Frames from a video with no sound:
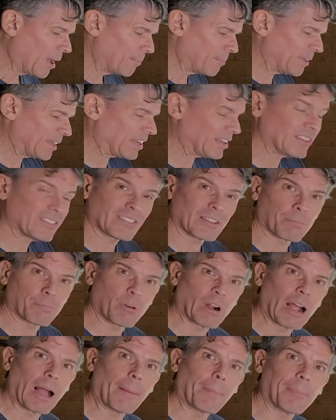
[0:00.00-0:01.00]
Because the
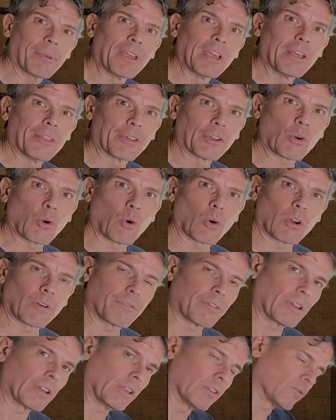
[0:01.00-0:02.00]
prop, the core
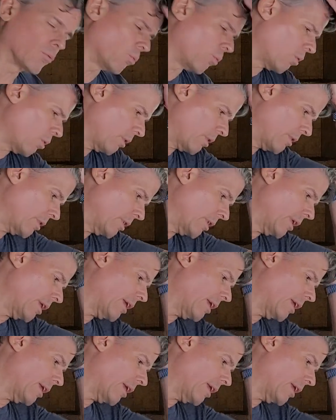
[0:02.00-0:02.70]
of it is wood,